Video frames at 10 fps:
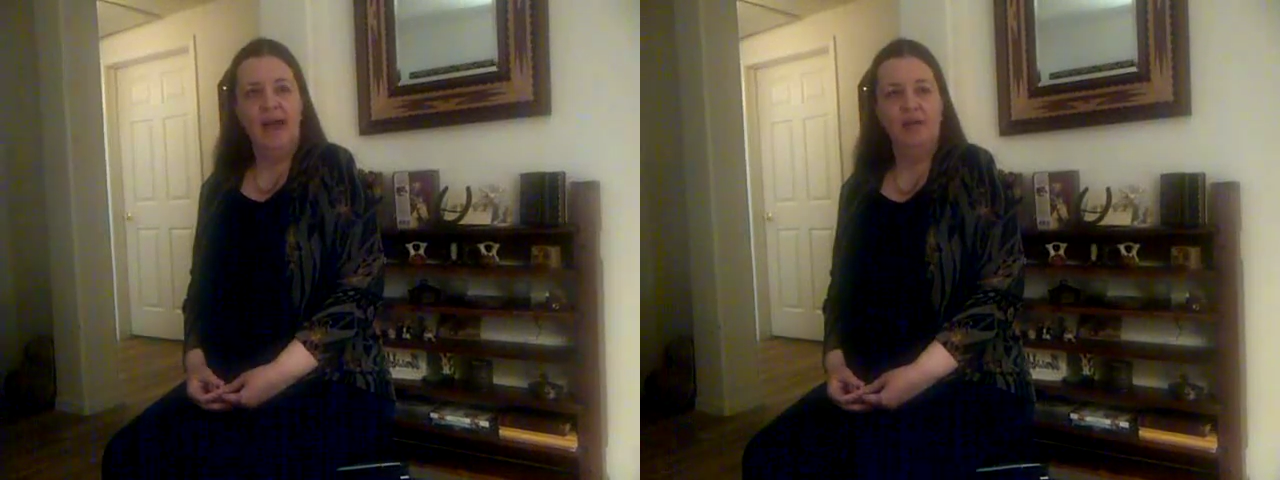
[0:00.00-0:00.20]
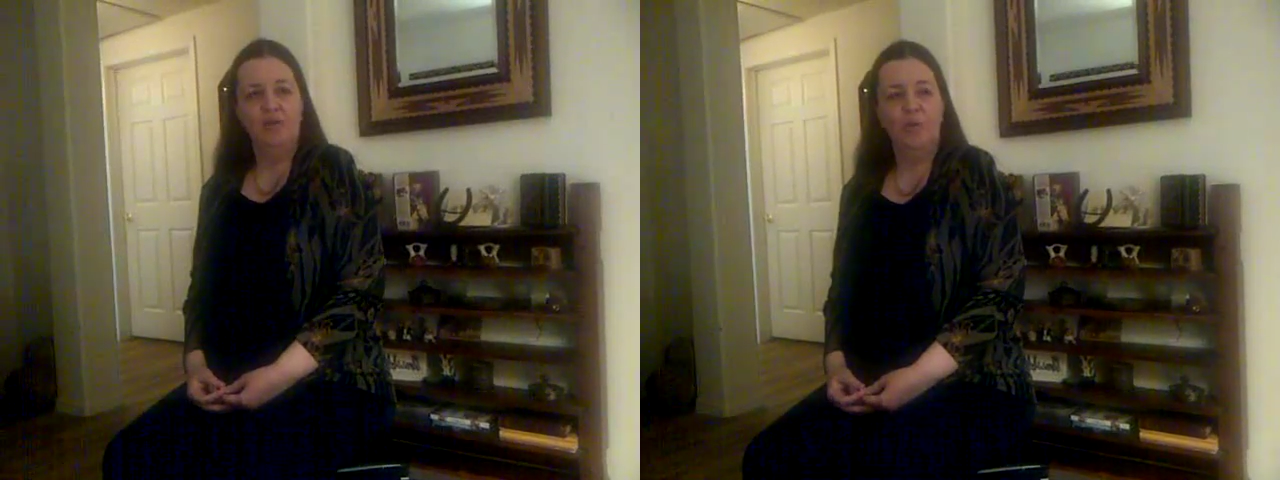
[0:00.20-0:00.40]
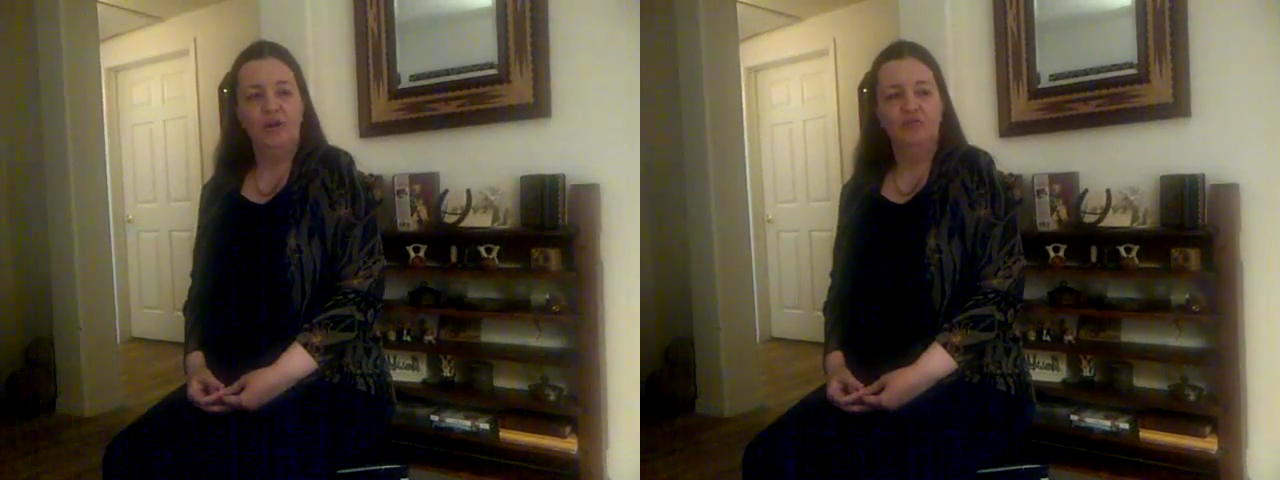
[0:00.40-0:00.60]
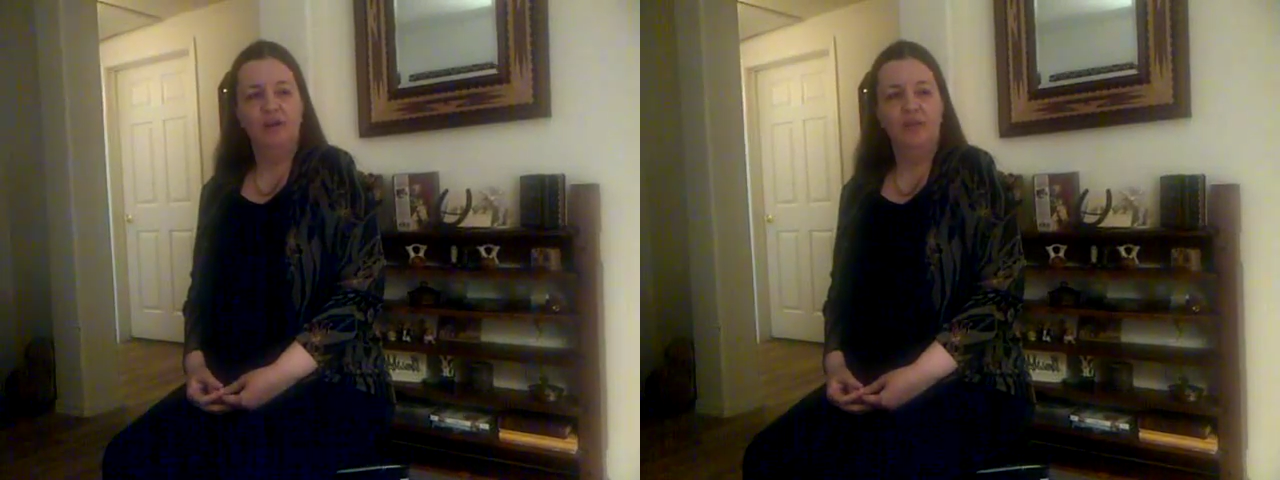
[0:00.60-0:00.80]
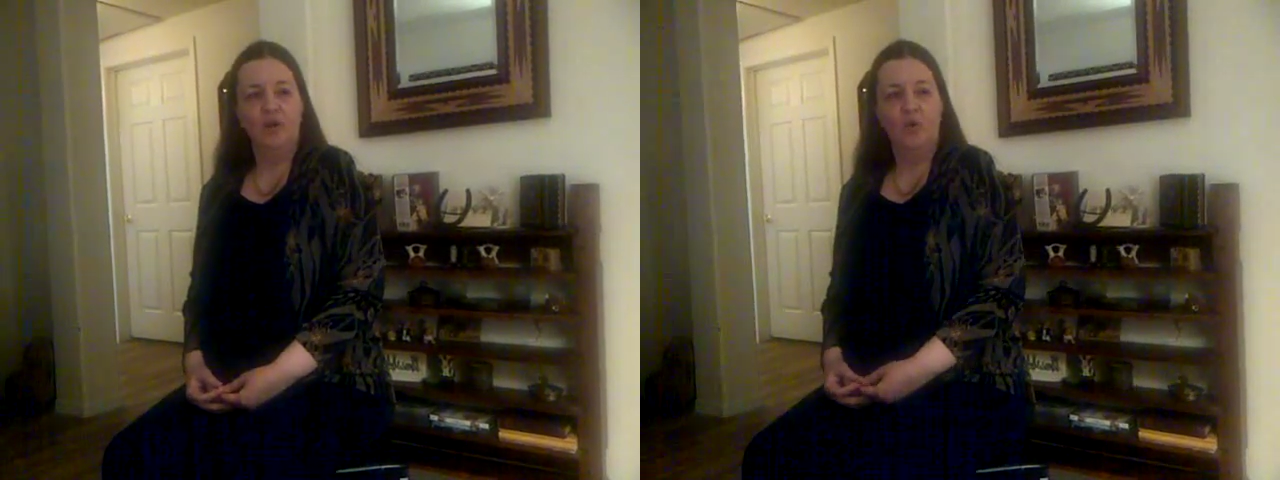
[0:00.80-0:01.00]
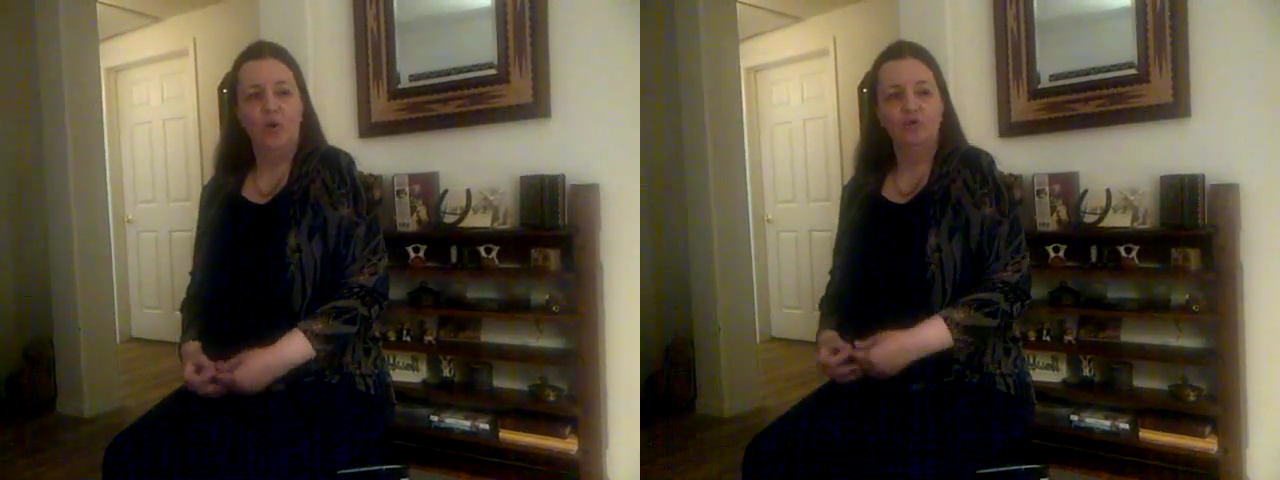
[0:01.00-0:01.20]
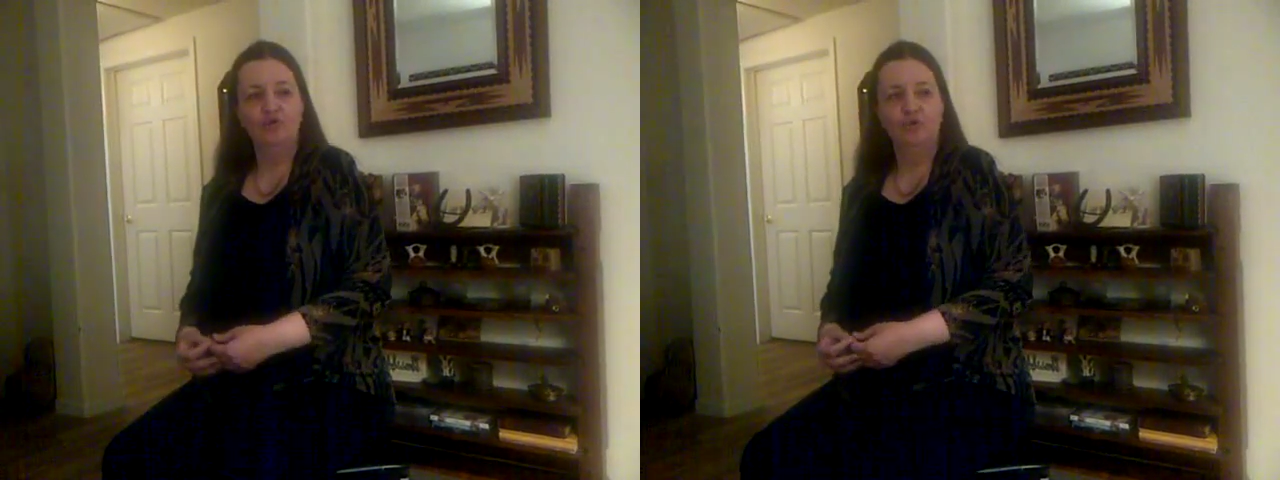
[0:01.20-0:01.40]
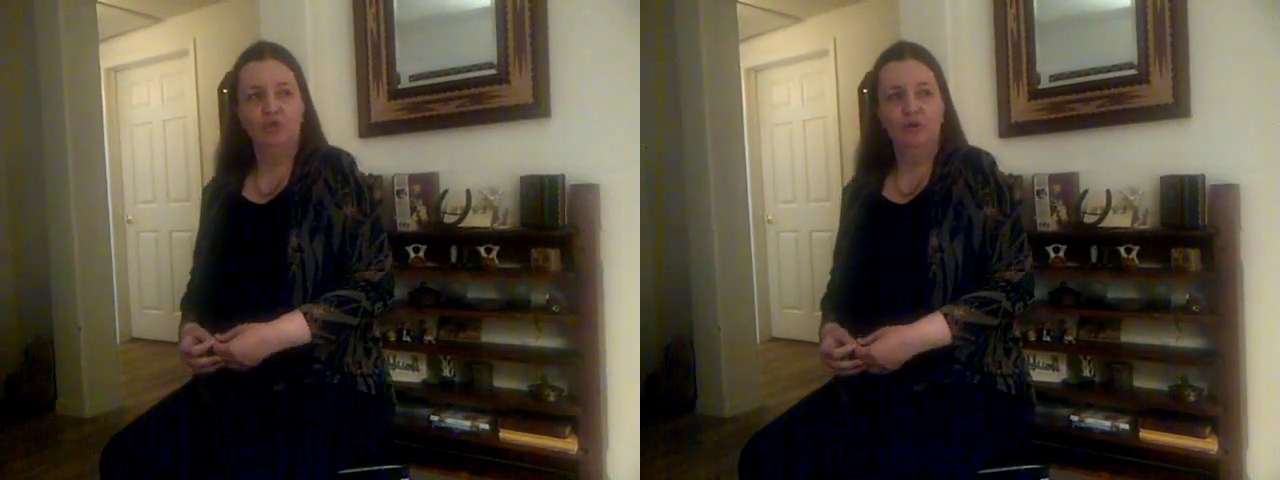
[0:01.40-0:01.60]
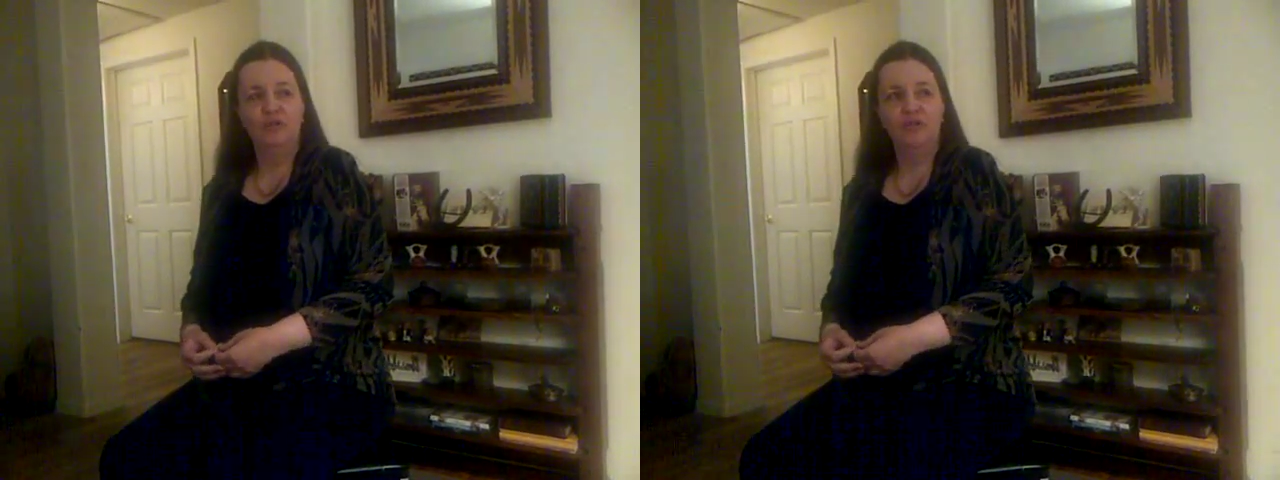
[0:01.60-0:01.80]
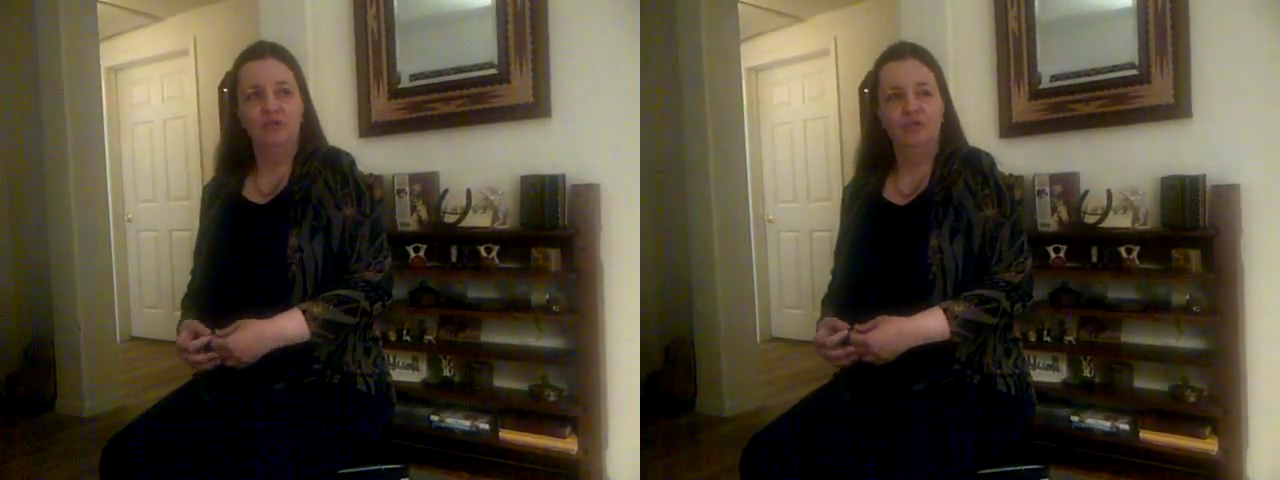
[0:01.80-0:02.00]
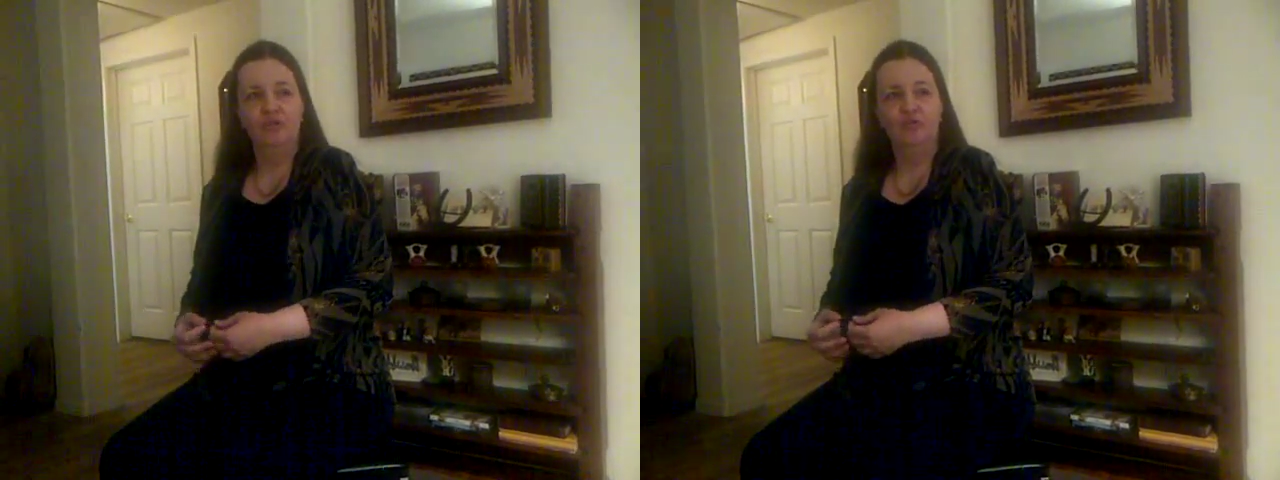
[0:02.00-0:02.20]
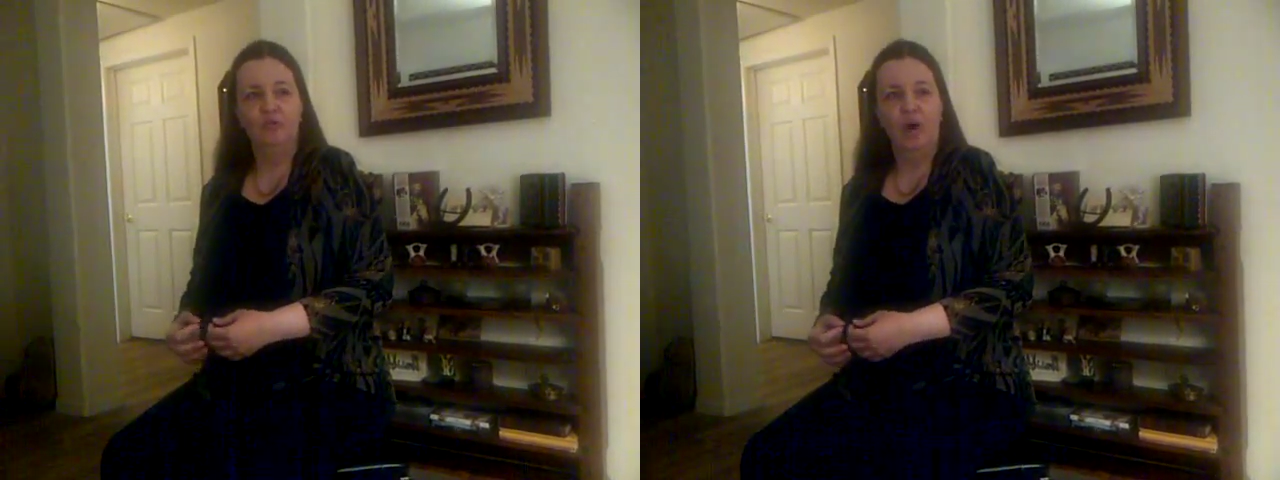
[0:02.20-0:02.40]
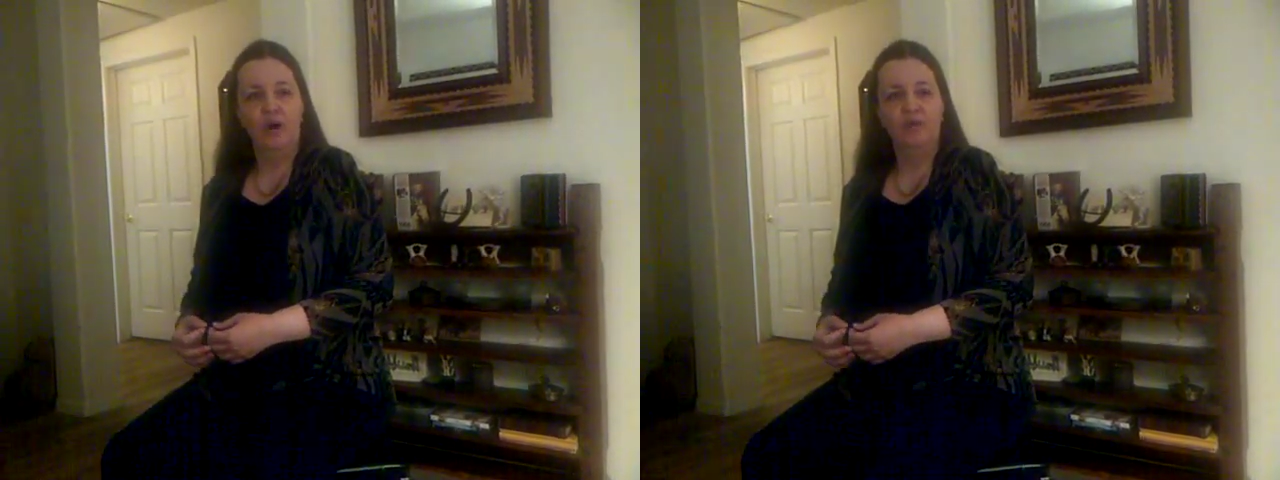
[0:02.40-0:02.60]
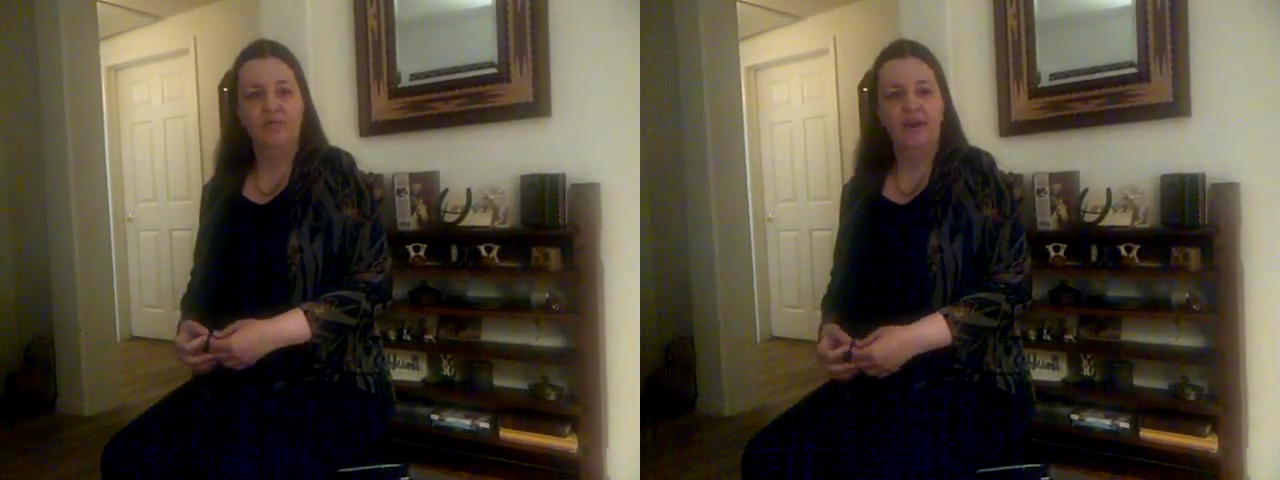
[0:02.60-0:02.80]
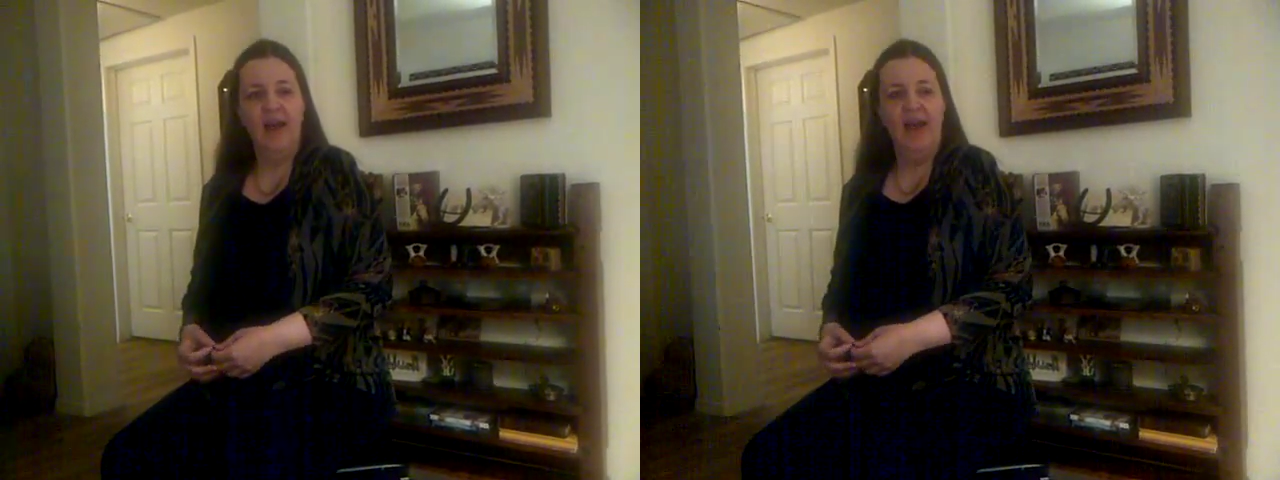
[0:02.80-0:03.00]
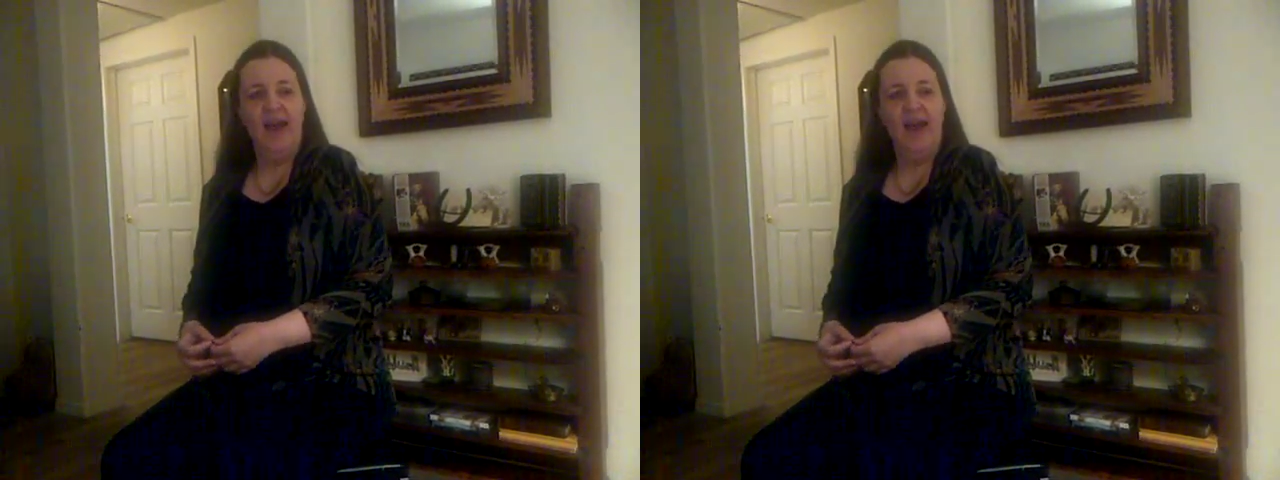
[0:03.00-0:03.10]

and the court jewelers, the Gerards,